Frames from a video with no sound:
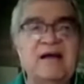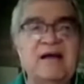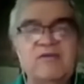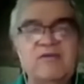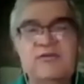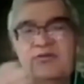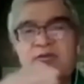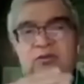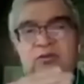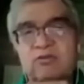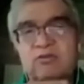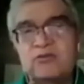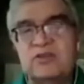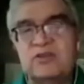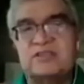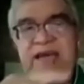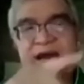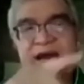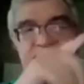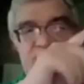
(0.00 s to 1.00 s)
sand, you see
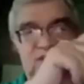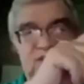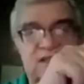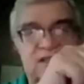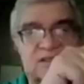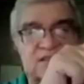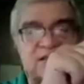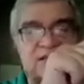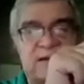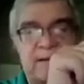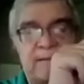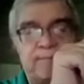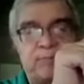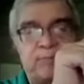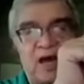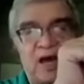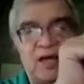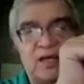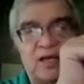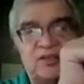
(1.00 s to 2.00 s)
this
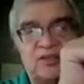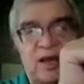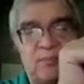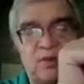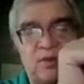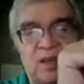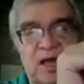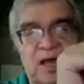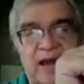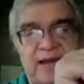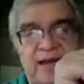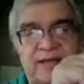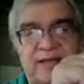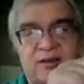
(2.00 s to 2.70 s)
double line